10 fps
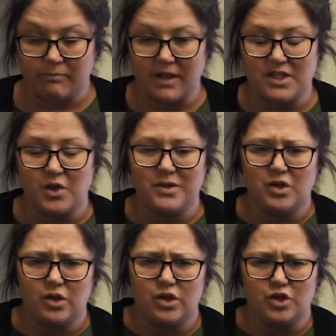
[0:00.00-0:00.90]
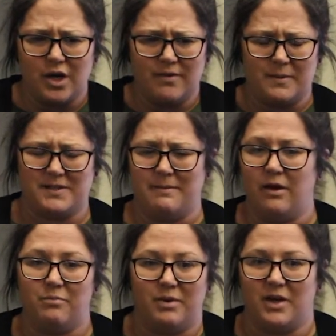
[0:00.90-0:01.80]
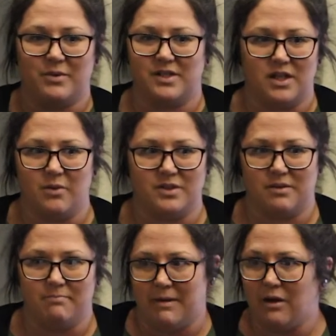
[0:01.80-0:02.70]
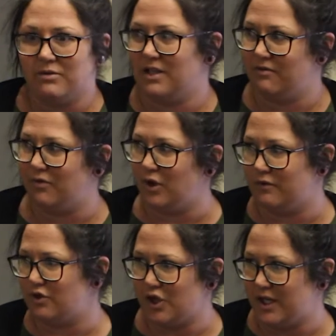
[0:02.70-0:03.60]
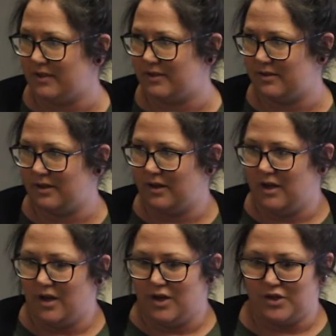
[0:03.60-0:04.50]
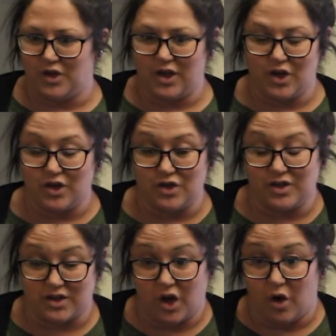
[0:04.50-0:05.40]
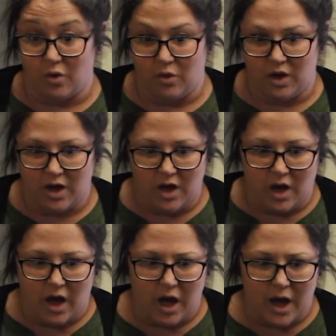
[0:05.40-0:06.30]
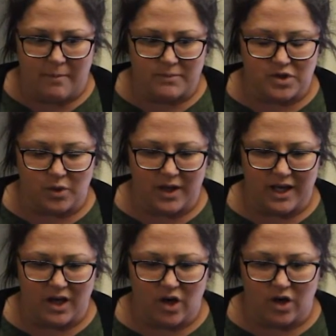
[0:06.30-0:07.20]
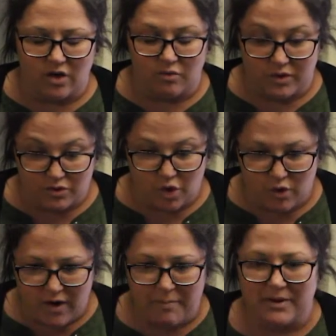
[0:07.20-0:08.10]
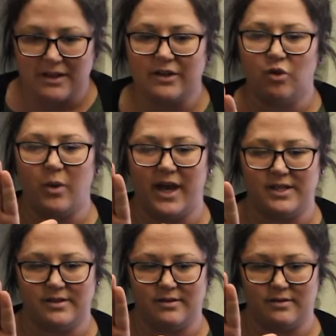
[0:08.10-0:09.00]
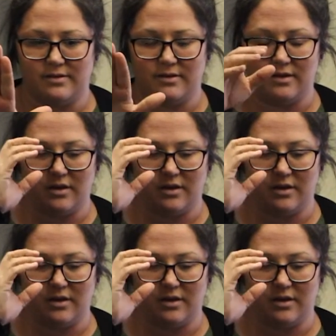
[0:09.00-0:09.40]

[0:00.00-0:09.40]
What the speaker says: So he started to drive up this mountain, but it was a mountain full of trees. So he couldn't just go. So he drove up a little ways